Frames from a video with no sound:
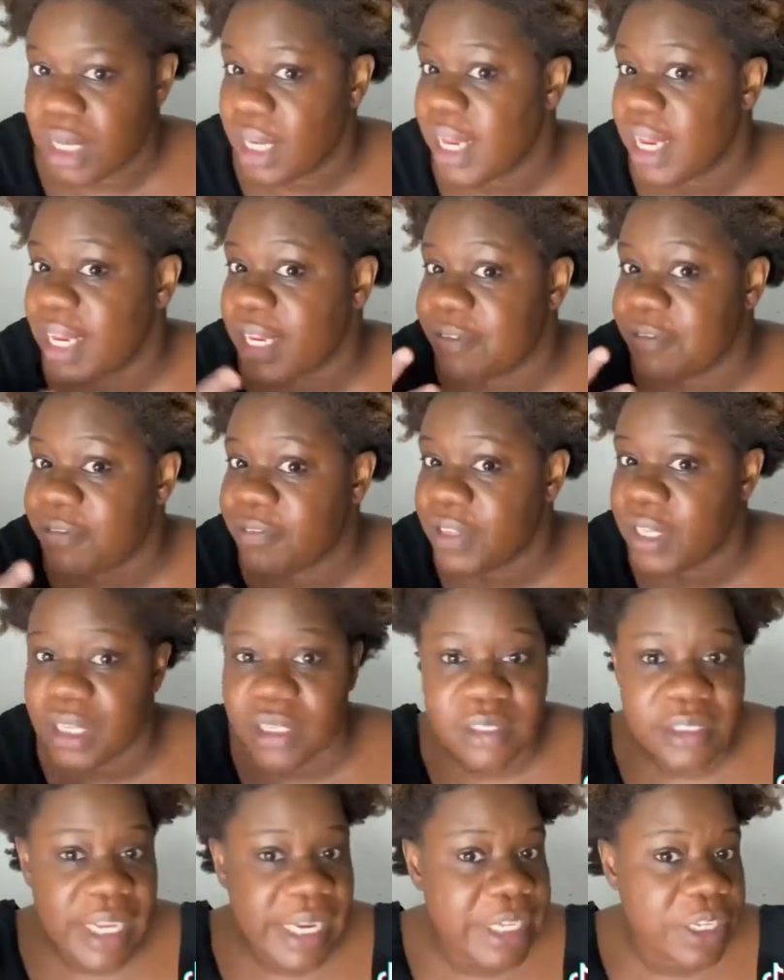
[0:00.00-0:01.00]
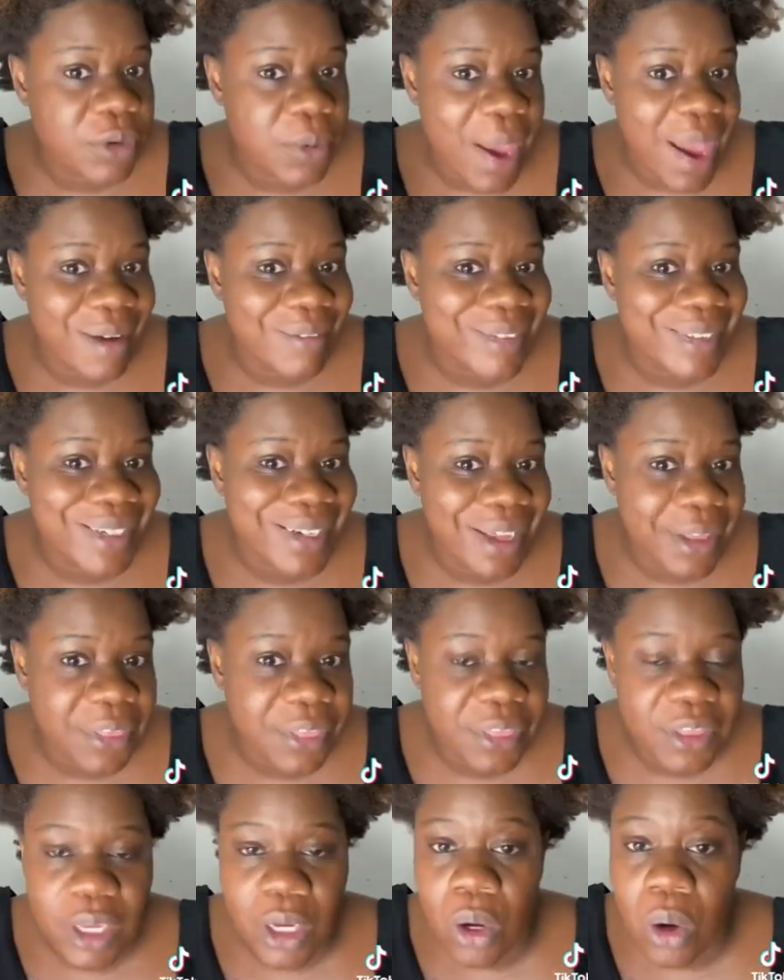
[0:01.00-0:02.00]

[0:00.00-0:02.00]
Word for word: it feels like you have nothing